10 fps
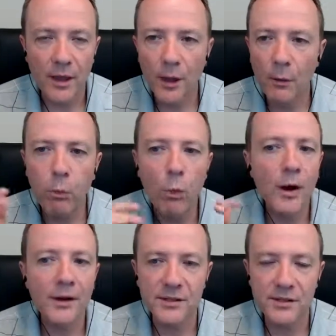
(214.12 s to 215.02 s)
help
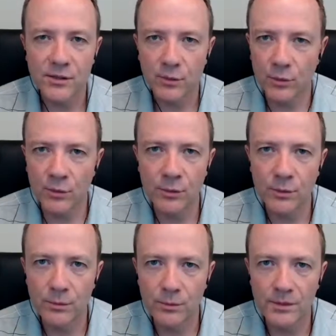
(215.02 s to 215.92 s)
walk us
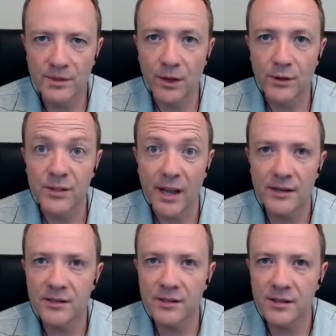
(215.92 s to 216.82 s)
through sales
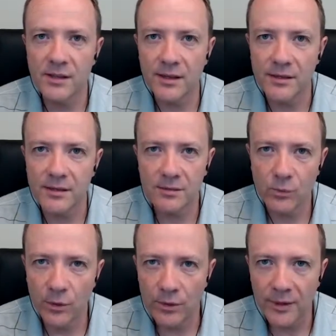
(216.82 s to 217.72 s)
tax? Because it's this
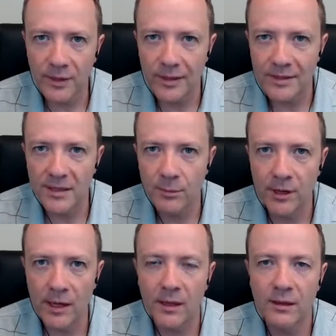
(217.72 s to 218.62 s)
really
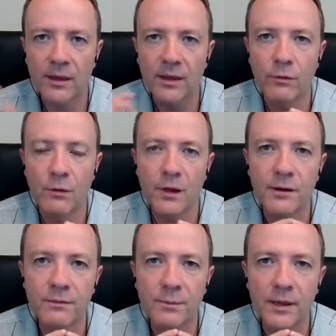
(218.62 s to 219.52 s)
intimidating thing for a lot
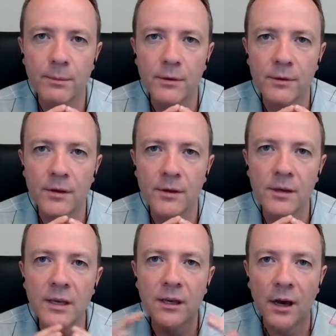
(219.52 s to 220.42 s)
of people in the
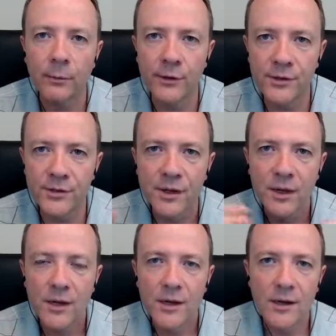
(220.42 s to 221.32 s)
e commerce
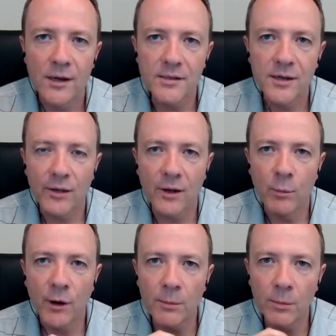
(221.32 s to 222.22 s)
uh, selling and
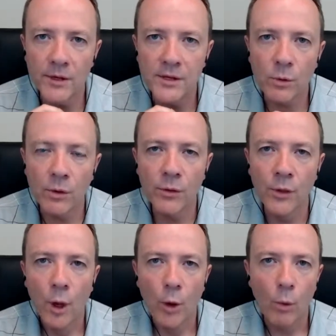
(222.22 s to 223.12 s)
marketplace world.
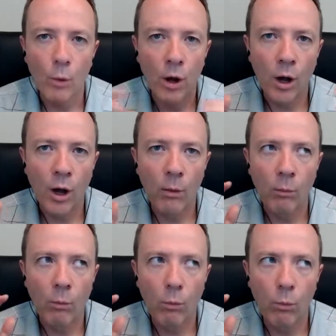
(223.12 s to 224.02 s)

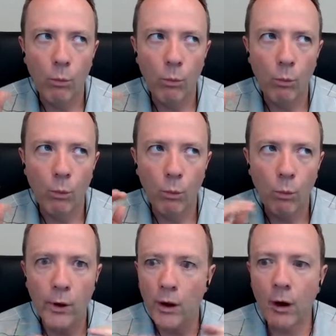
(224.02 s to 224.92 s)
Um,
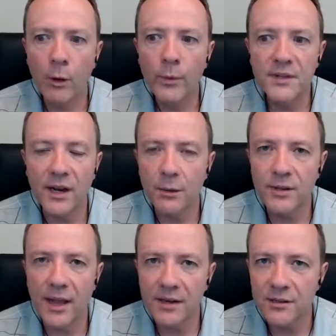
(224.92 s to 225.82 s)
where are we today with
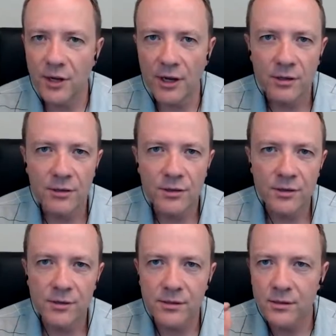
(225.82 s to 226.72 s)
tax
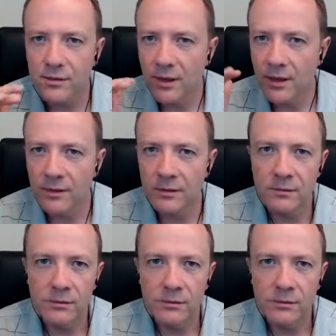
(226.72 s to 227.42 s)
changes and